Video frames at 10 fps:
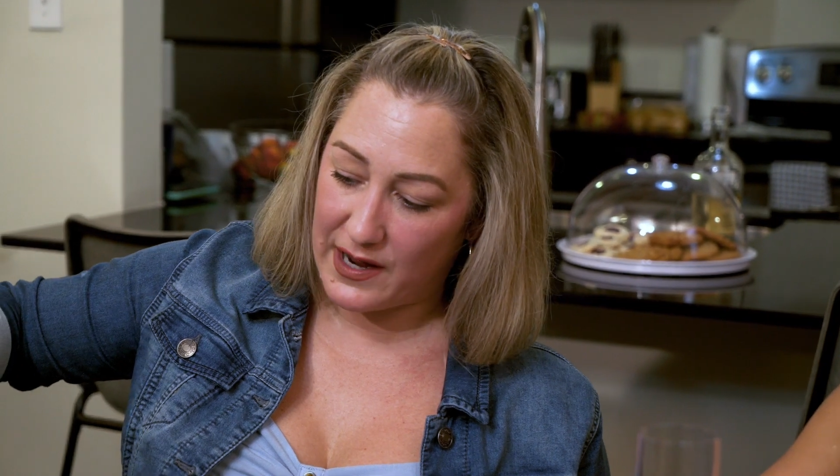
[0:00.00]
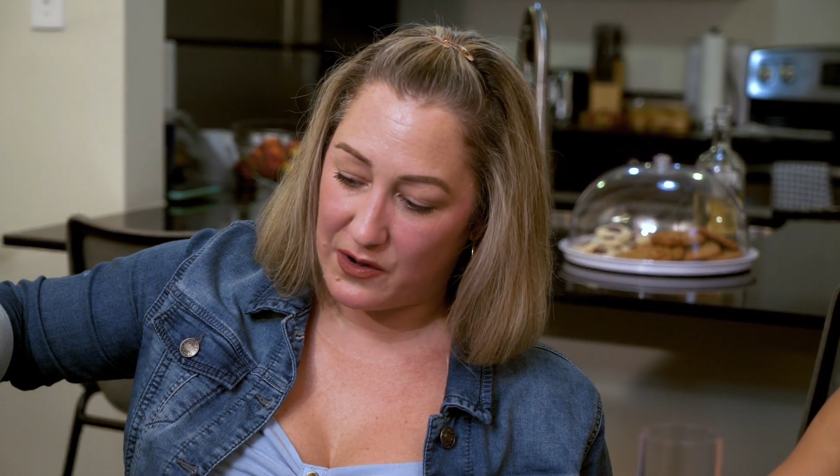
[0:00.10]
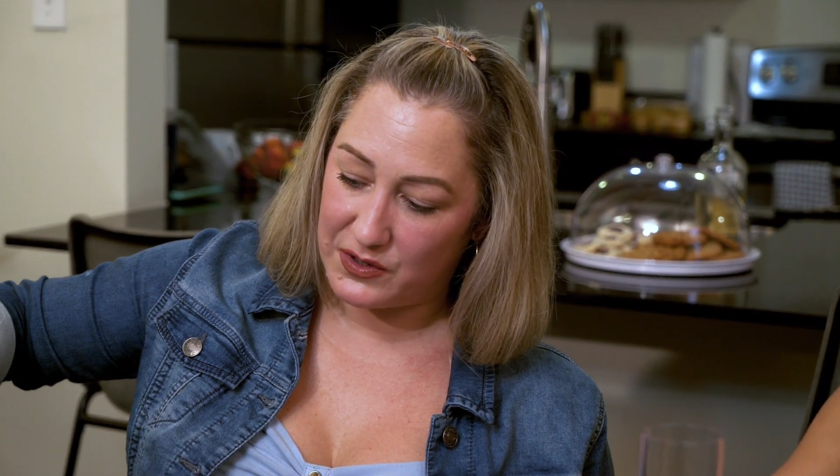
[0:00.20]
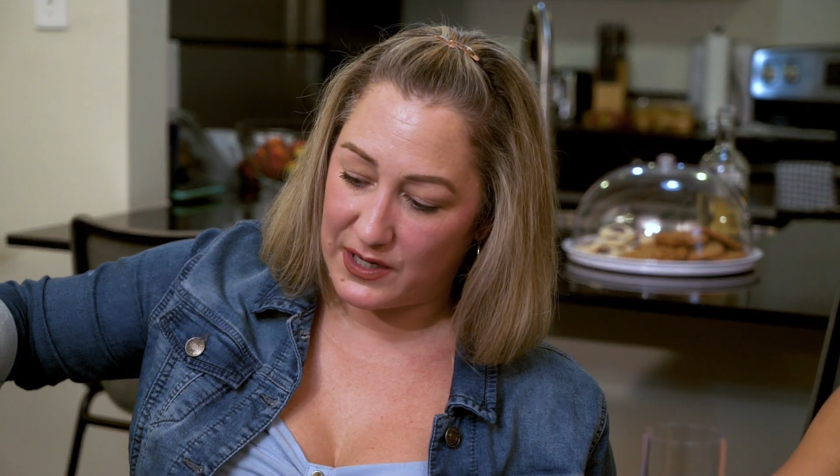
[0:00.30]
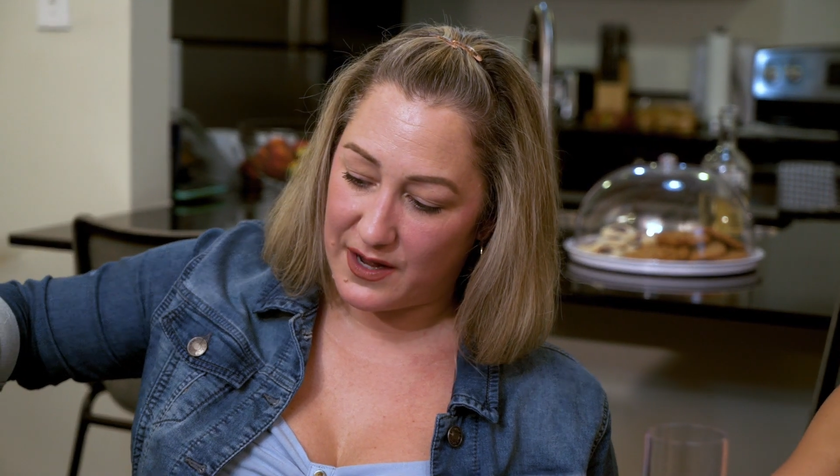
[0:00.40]

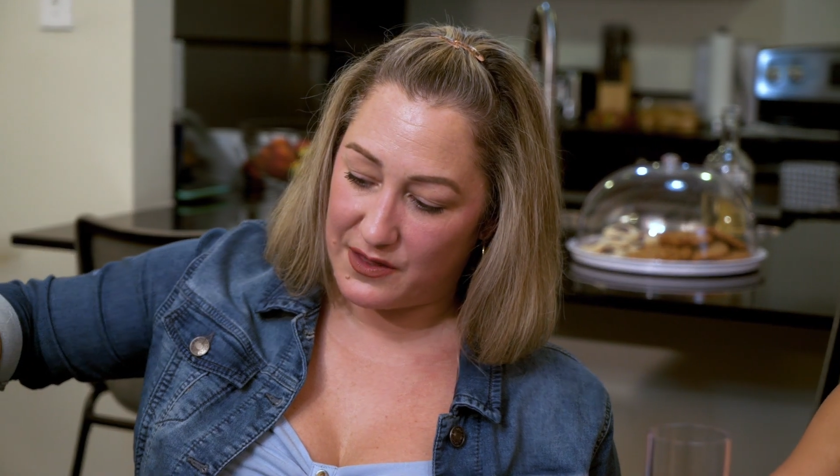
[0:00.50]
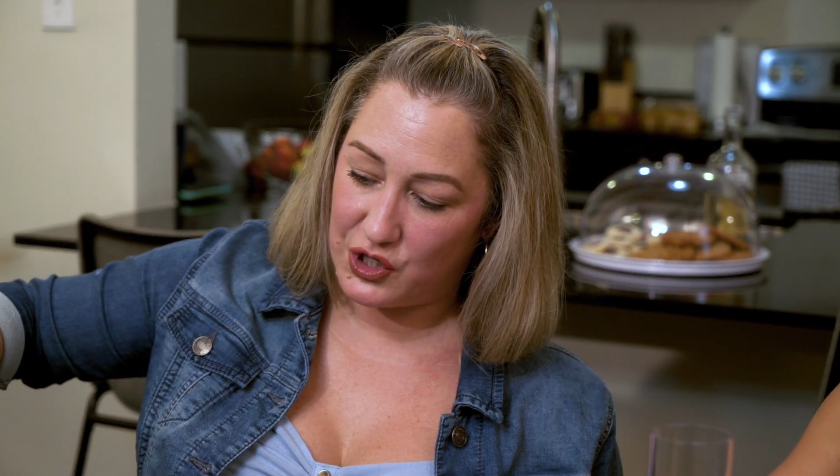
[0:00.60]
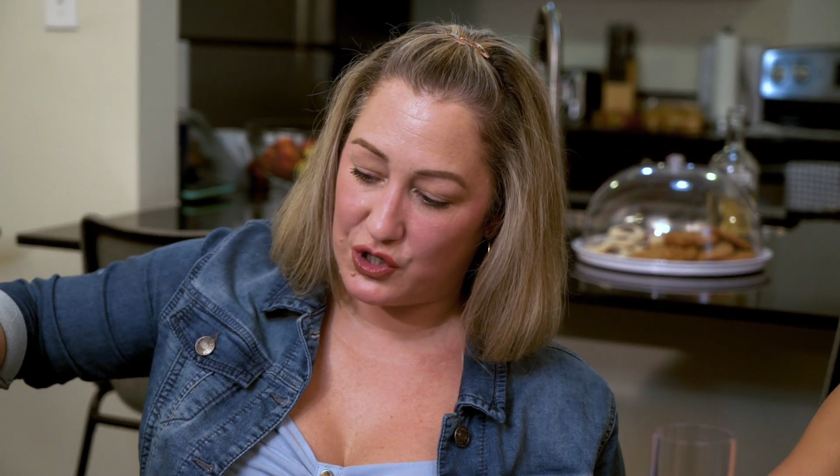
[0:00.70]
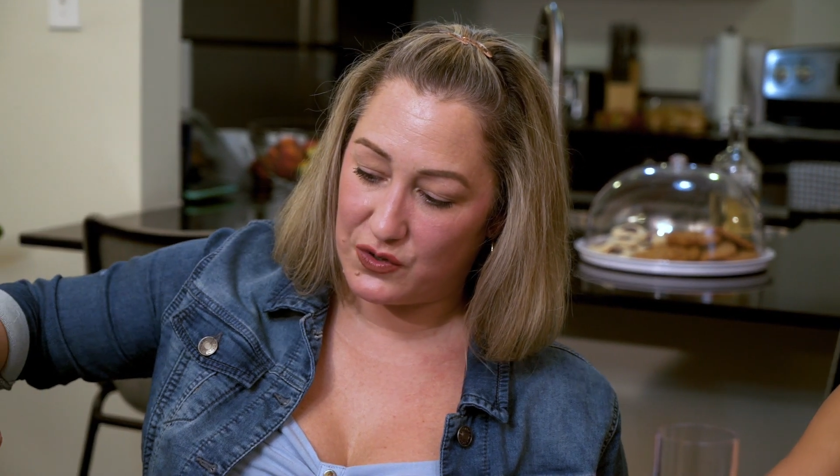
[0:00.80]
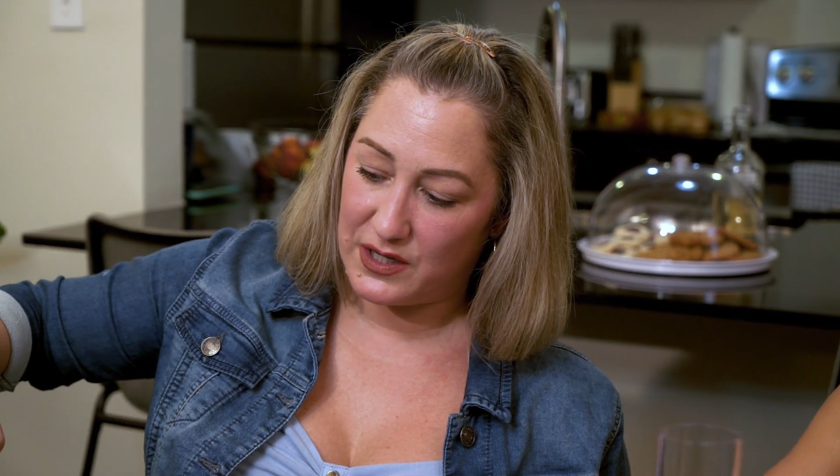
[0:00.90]
out the
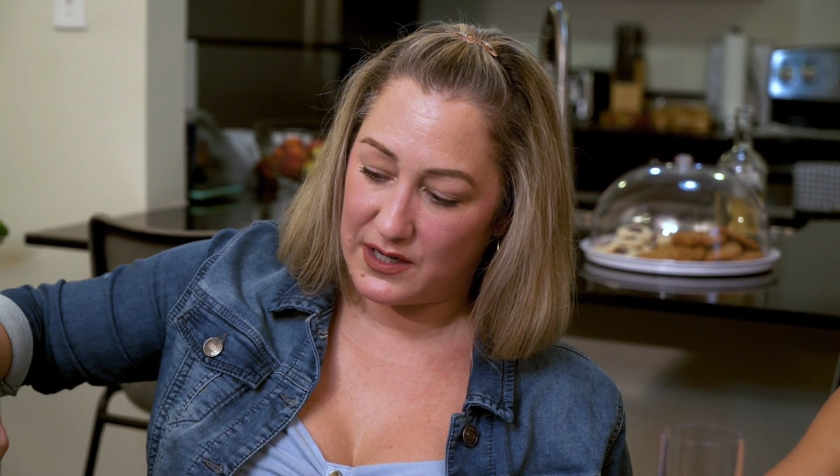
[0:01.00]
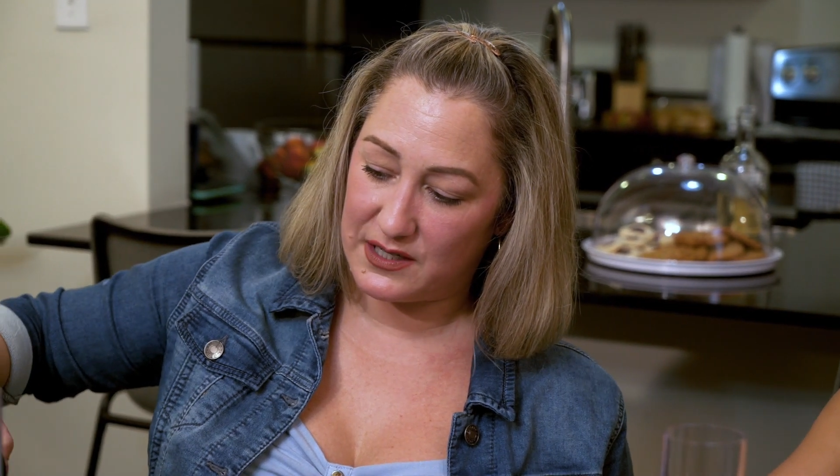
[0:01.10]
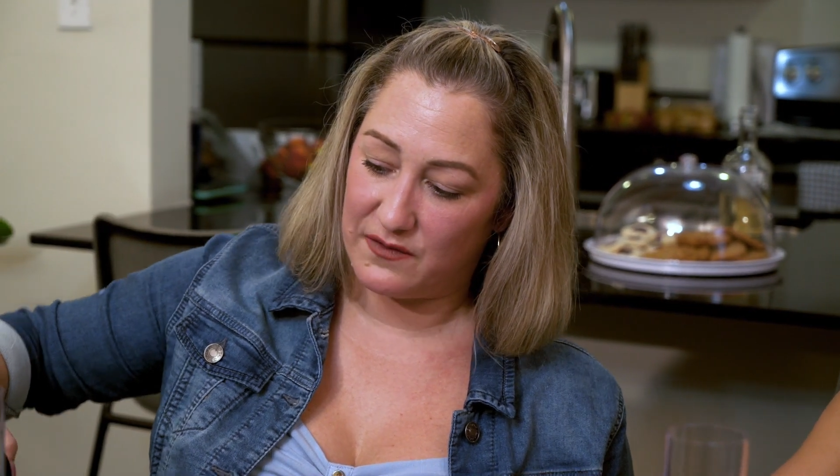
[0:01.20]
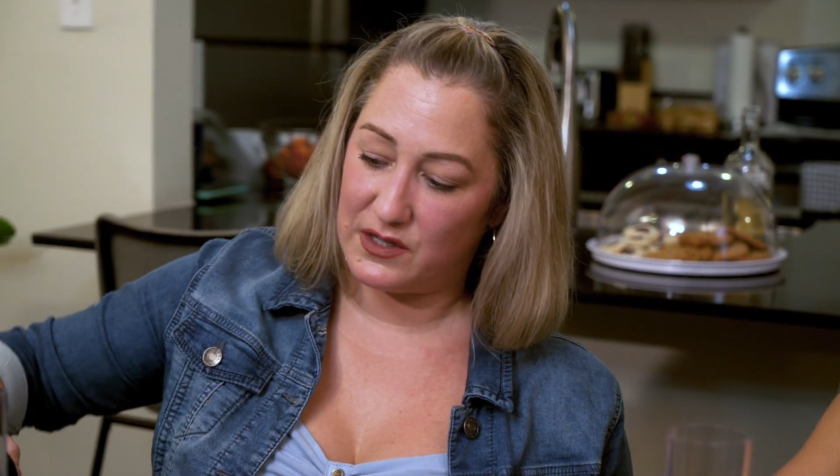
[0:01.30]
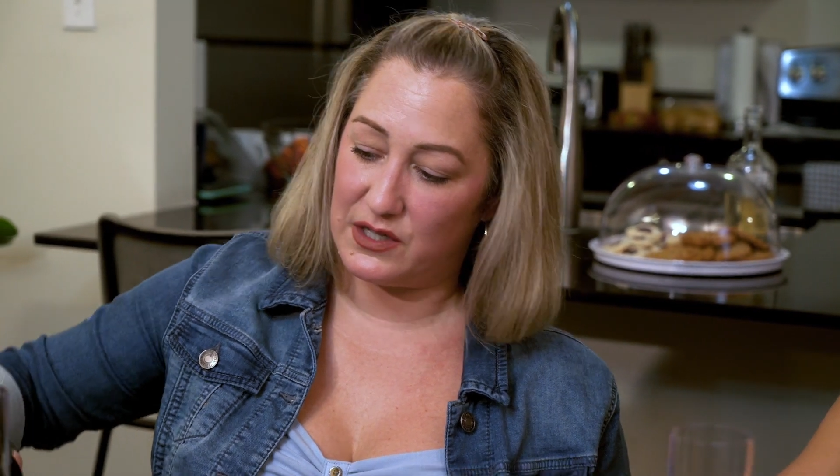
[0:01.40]

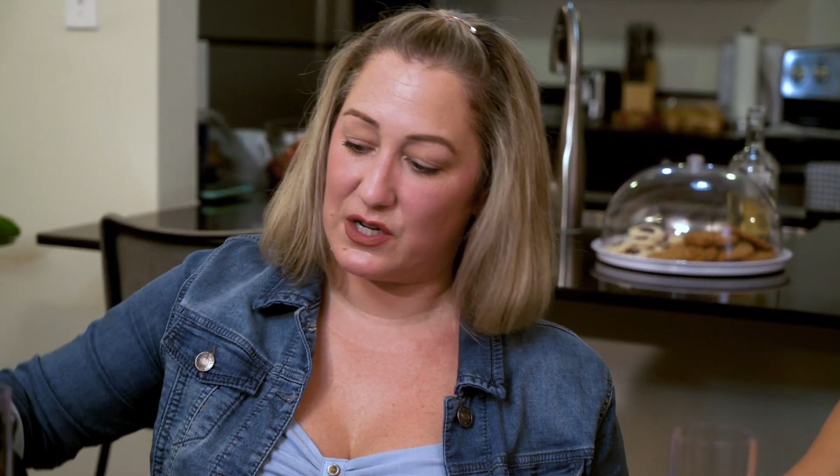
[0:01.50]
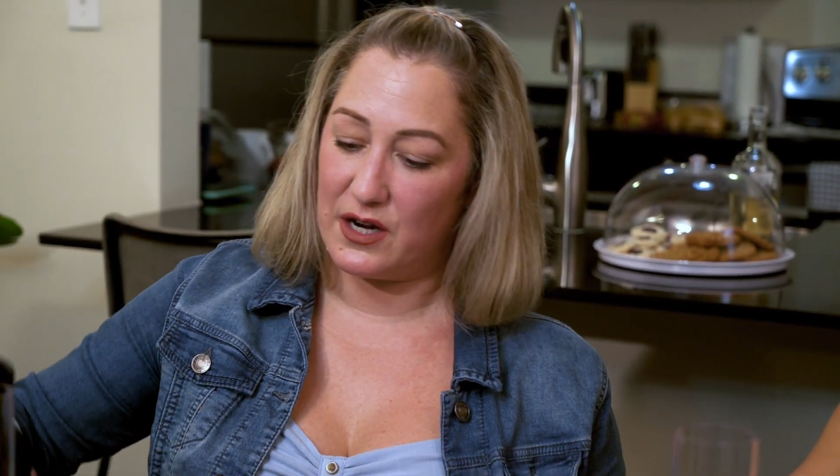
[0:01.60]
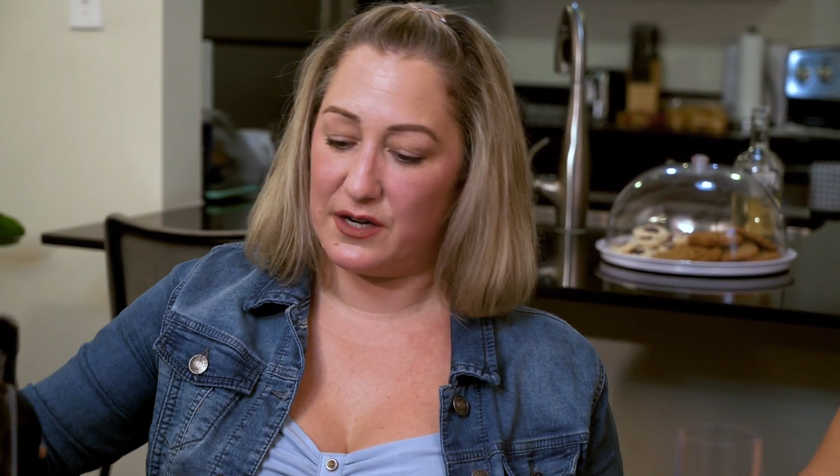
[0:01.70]
juiciness of this